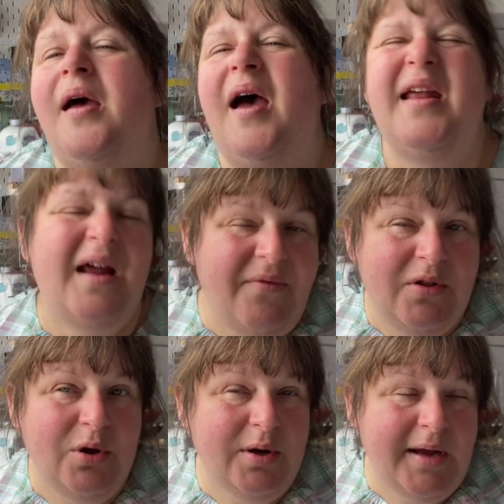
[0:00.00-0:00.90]
and have a
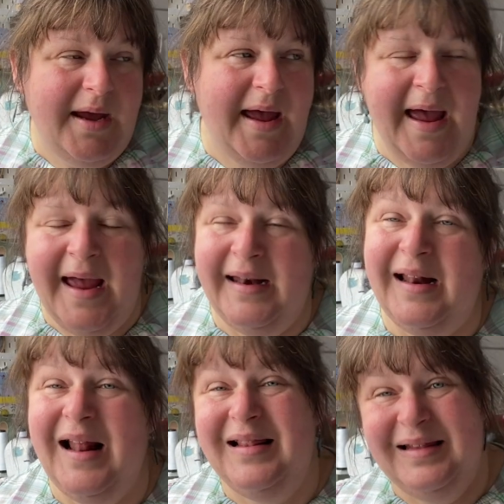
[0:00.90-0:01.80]
look and
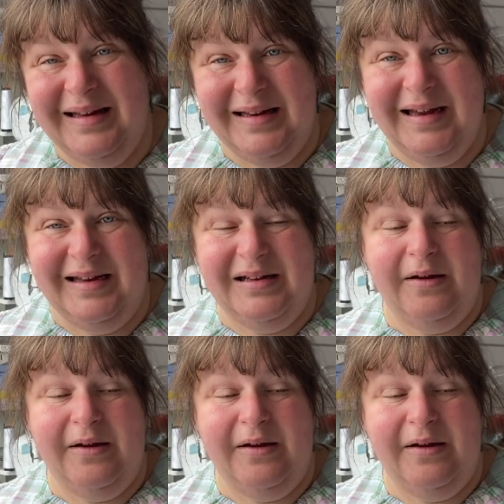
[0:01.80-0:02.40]
link it